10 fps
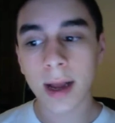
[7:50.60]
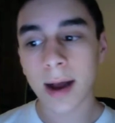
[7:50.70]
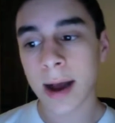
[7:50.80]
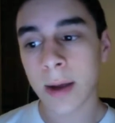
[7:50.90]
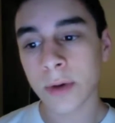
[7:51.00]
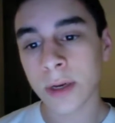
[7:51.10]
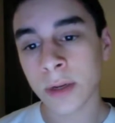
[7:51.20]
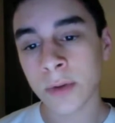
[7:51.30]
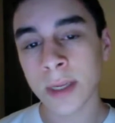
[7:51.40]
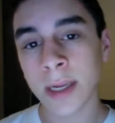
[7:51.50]
I wouldn't
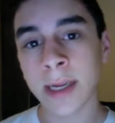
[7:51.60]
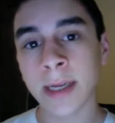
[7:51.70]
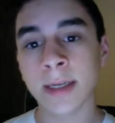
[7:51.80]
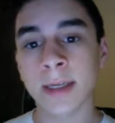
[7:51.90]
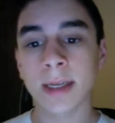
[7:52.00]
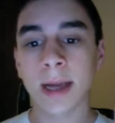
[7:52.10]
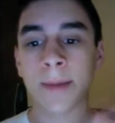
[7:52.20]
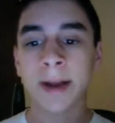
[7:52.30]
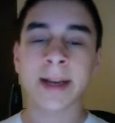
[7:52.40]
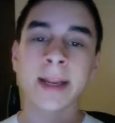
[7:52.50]
use it, and I'm
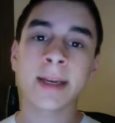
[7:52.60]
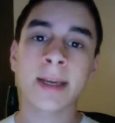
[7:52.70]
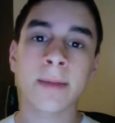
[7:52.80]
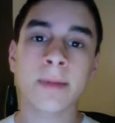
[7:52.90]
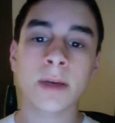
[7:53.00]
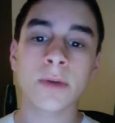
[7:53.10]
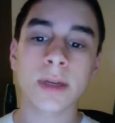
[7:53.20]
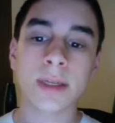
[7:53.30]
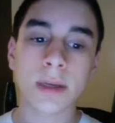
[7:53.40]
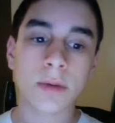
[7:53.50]
not going to get in depth into it
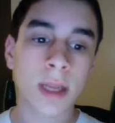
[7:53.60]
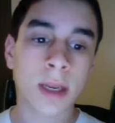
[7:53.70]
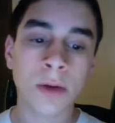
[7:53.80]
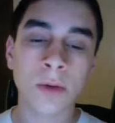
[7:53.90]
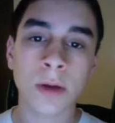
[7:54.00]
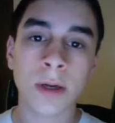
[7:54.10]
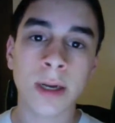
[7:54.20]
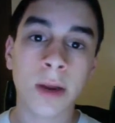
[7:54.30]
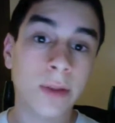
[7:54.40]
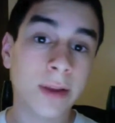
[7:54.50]
because that would take too long, and
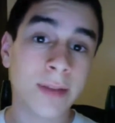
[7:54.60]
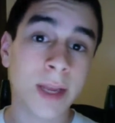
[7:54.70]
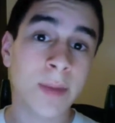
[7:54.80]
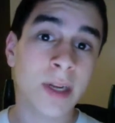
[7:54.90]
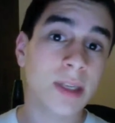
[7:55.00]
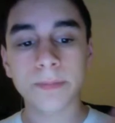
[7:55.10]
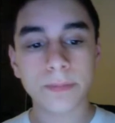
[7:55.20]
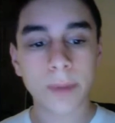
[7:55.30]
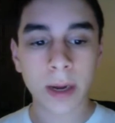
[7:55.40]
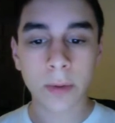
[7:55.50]
I only have 10 minutes.
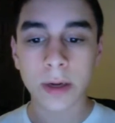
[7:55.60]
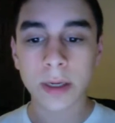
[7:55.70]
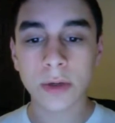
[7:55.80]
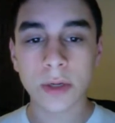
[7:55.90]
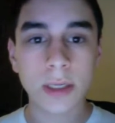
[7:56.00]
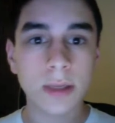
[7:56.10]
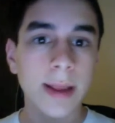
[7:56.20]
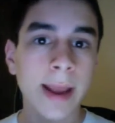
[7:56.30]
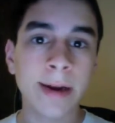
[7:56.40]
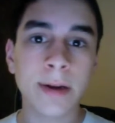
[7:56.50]
But iWorks, you just
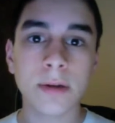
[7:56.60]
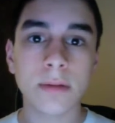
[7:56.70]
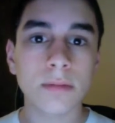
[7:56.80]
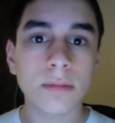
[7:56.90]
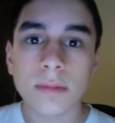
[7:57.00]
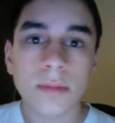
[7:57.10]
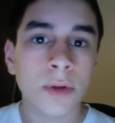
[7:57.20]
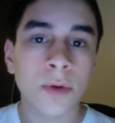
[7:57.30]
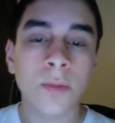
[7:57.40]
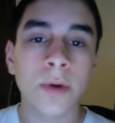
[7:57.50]
edit
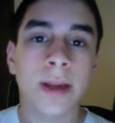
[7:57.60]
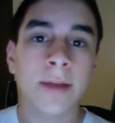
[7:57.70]
your own work.